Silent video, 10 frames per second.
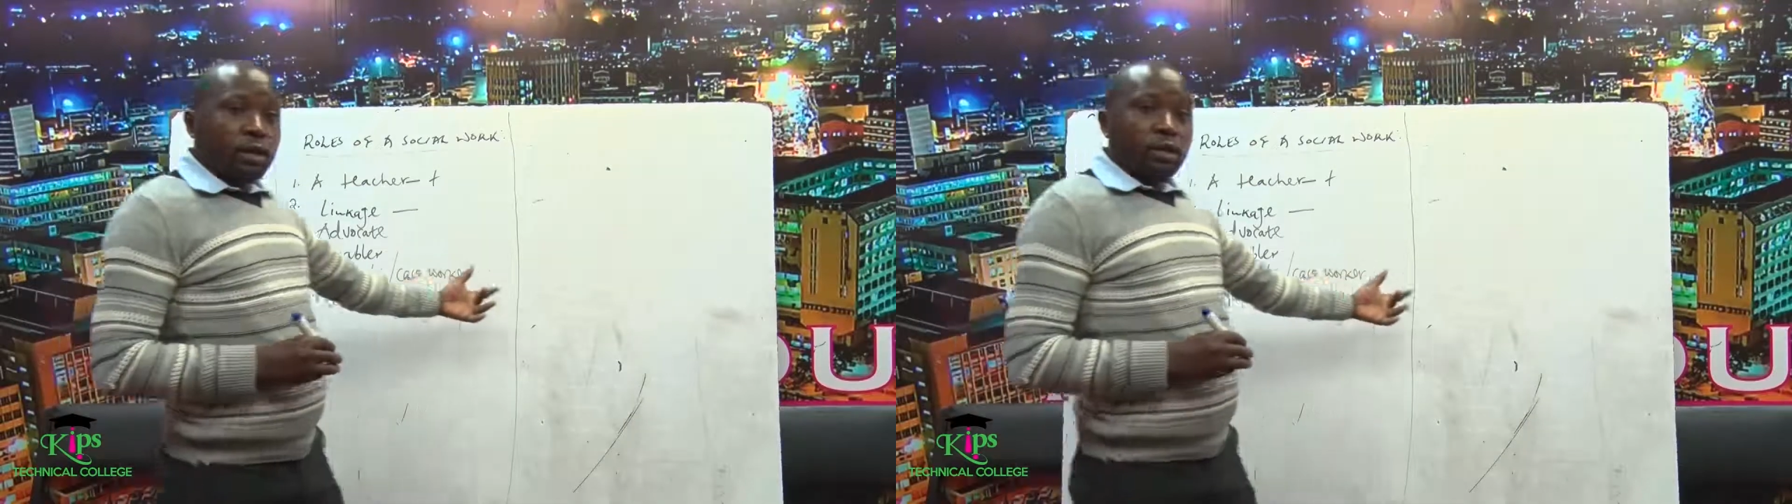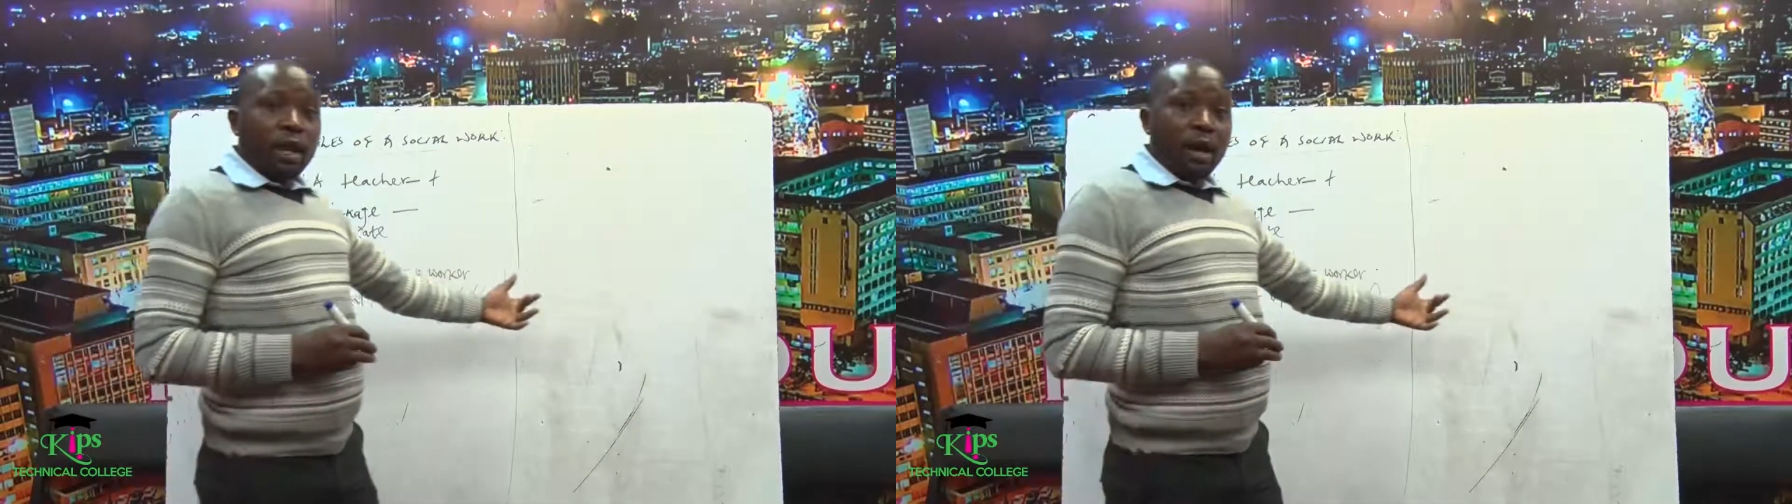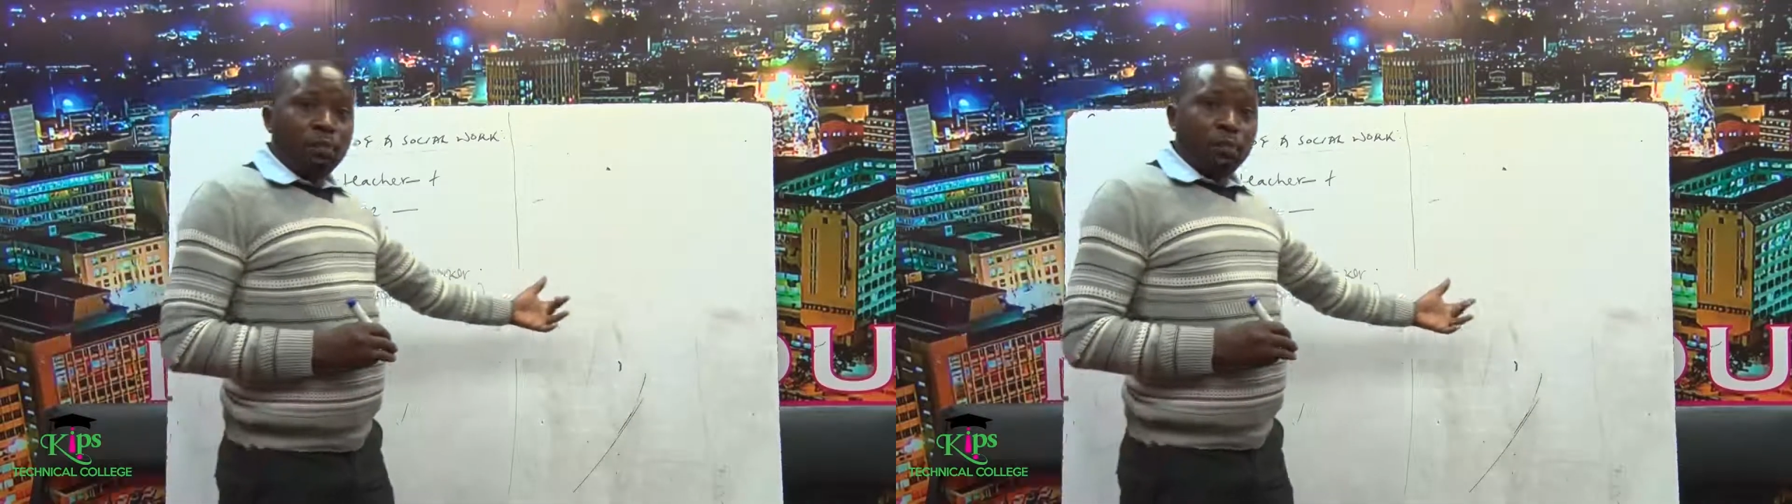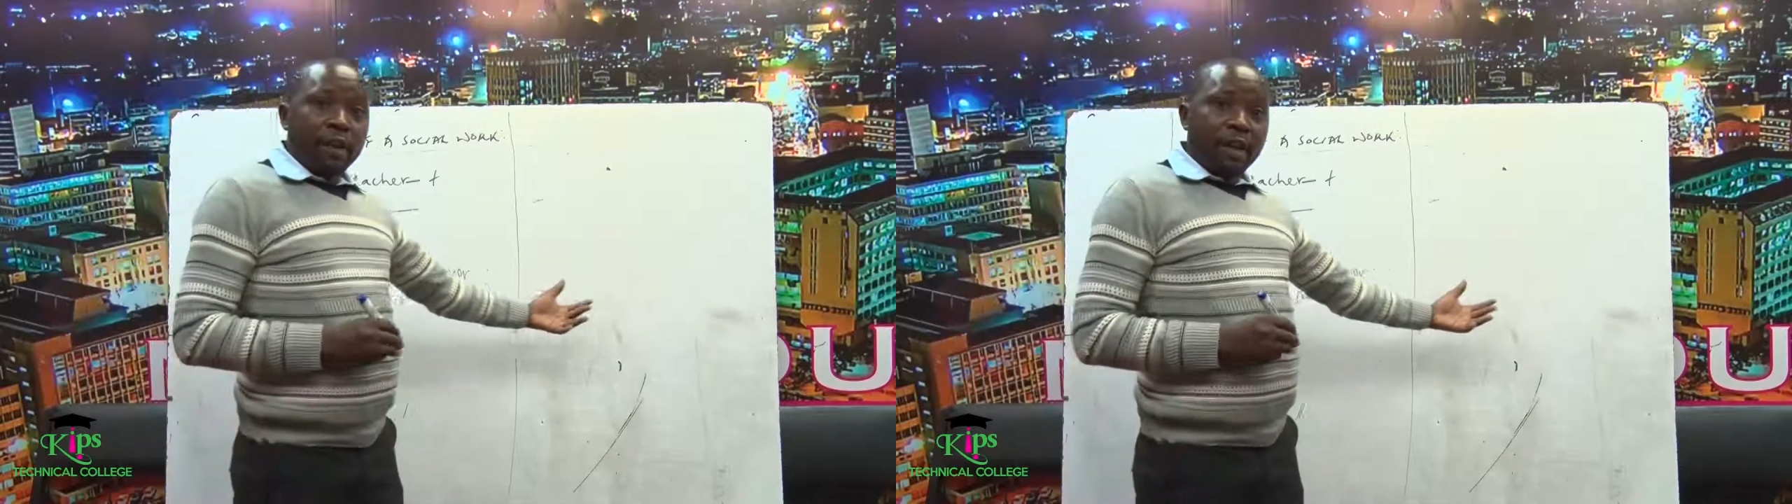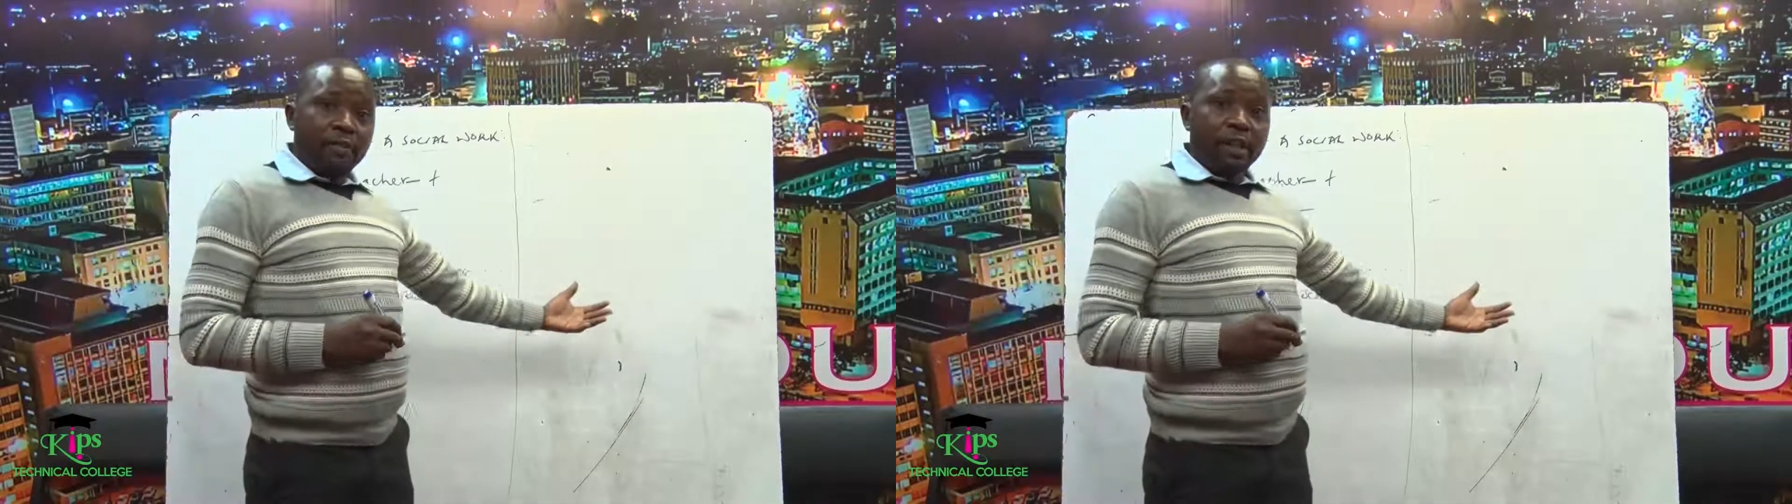the
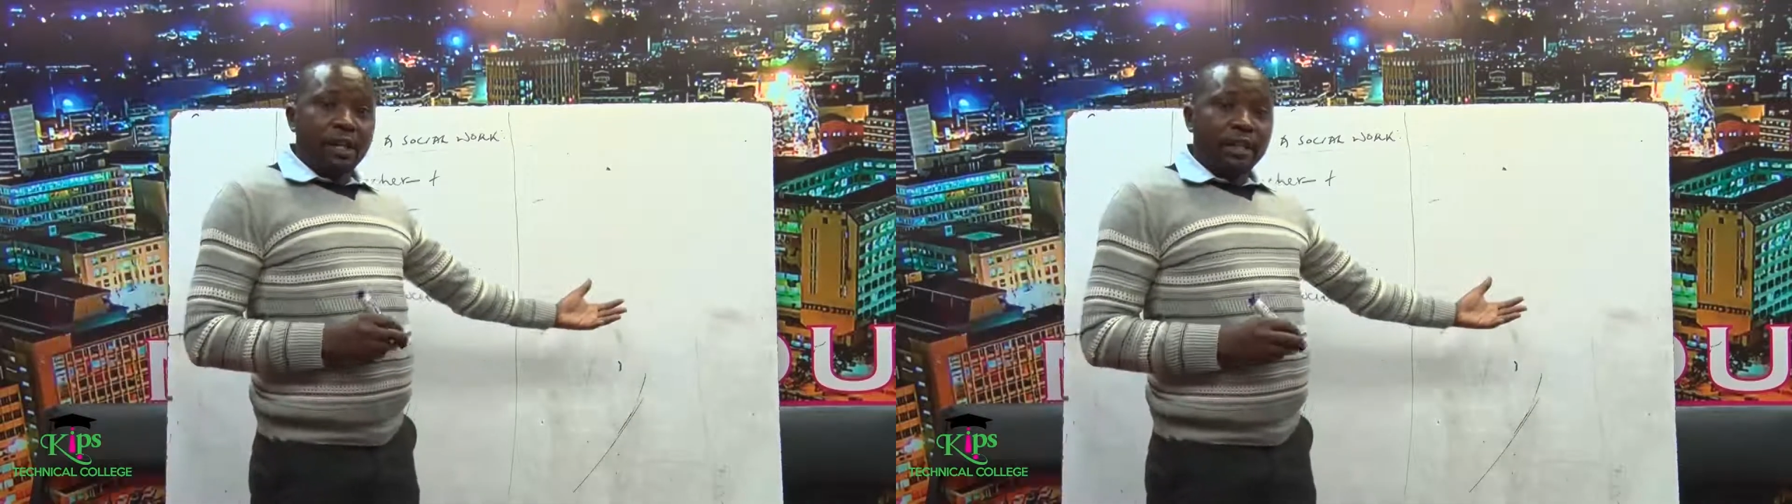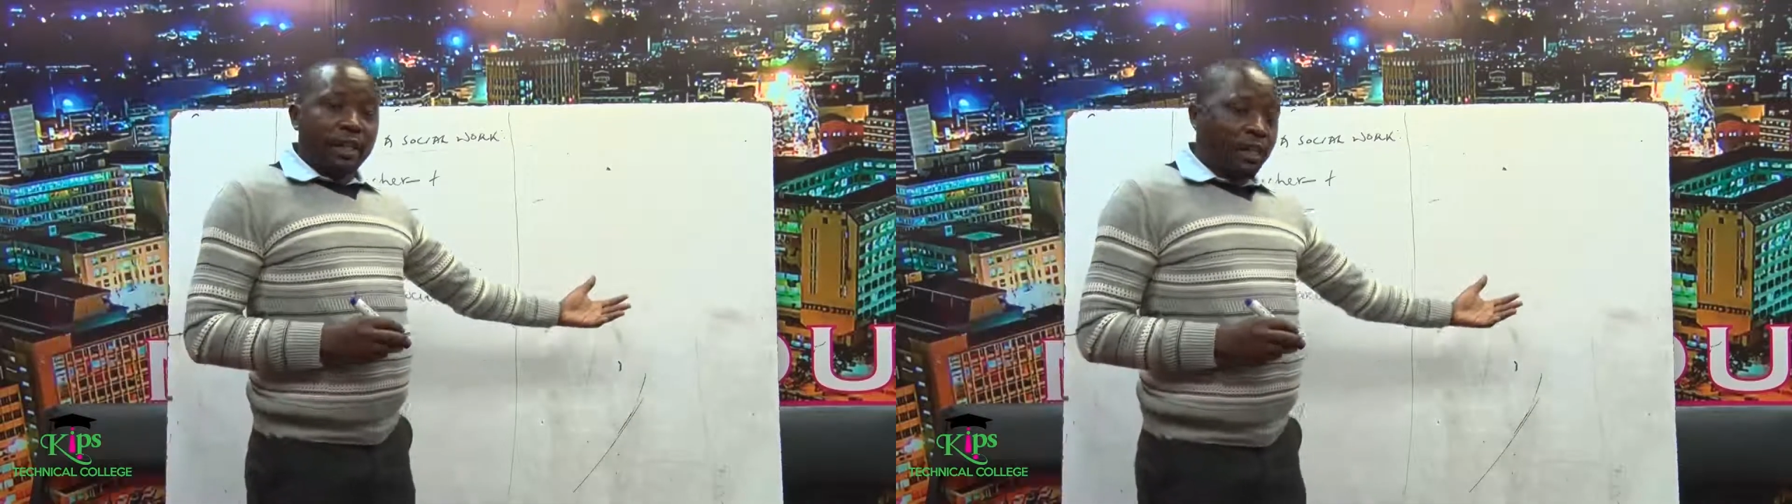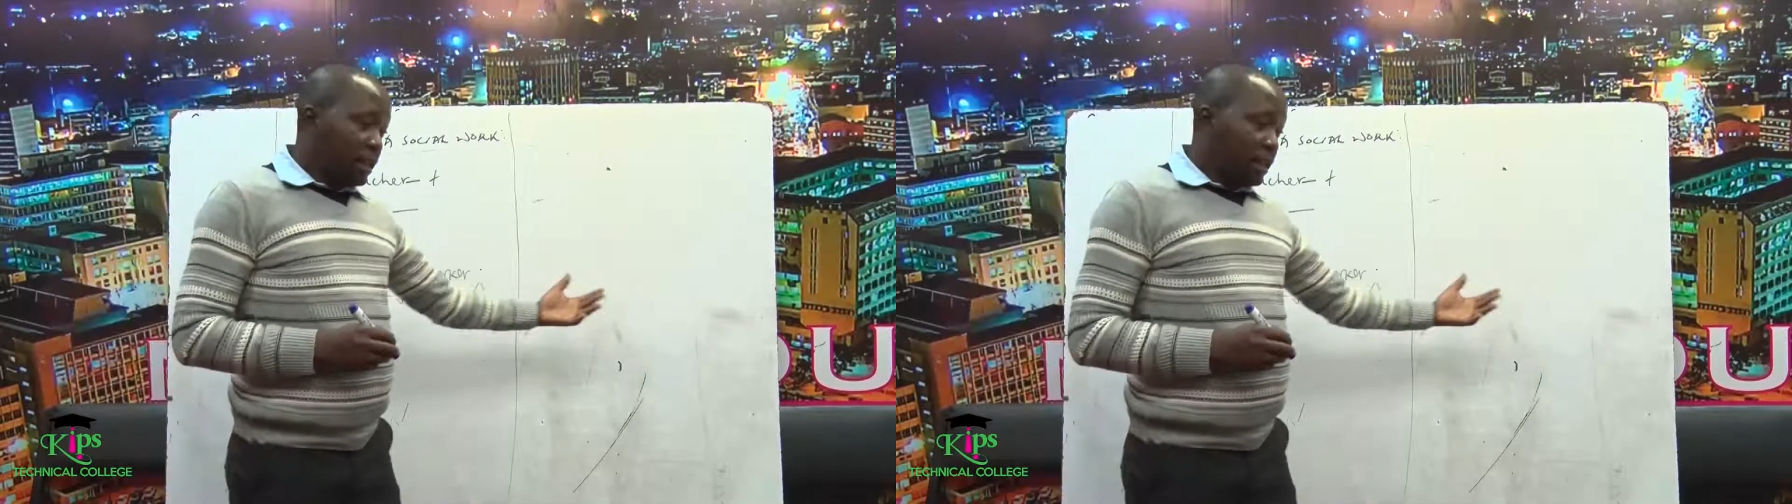deviant